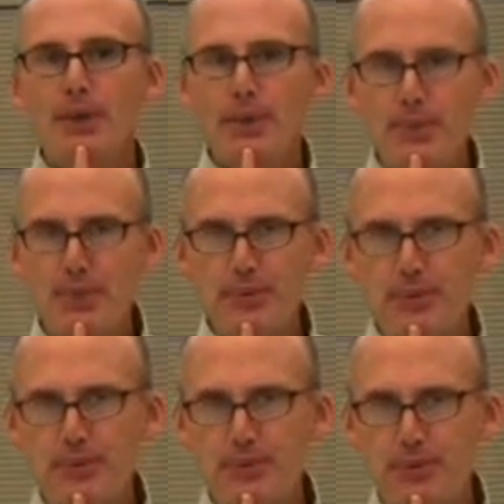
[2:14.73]

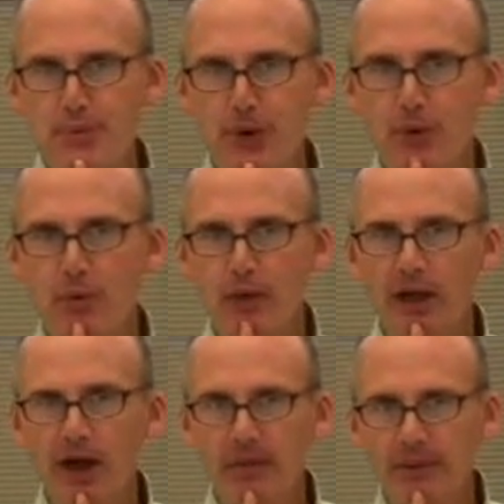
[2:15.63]
will
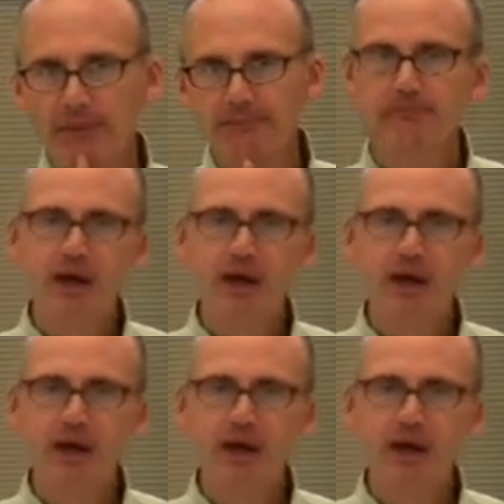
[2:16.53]
happen.